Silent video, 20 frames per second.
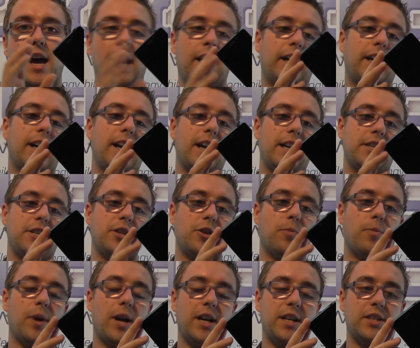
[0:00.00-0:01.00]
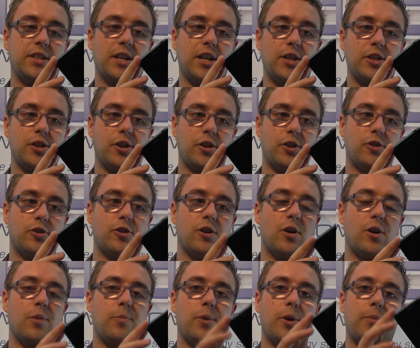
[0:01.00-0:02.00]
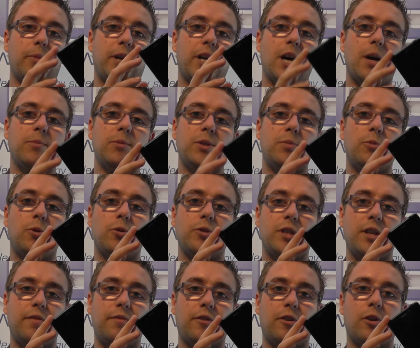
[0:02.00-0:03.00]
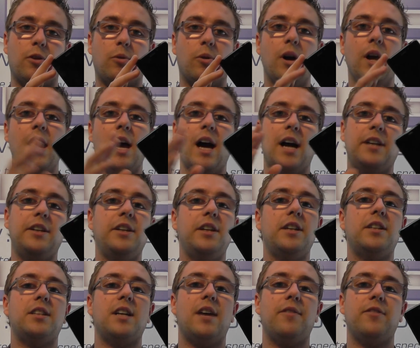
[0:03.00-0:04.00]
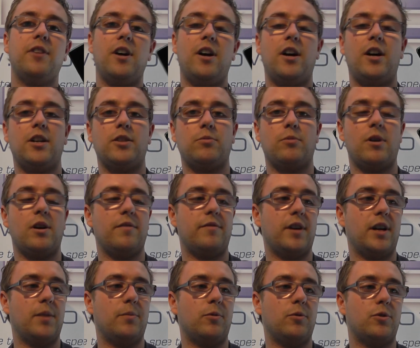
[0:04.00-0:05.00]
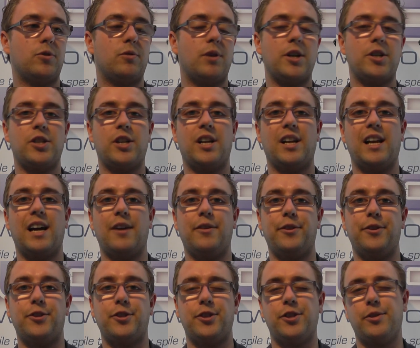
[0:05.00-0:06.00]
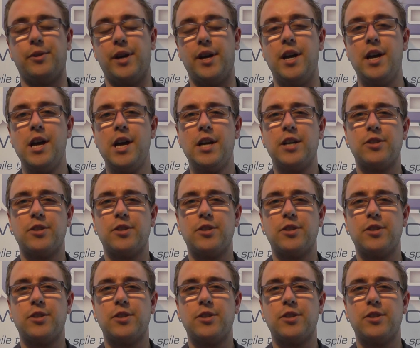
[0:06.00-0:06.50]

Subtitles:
and connecting your PlayStation controller, but it becomes more difficult and you need to have the hardware available to actually allow you to do it.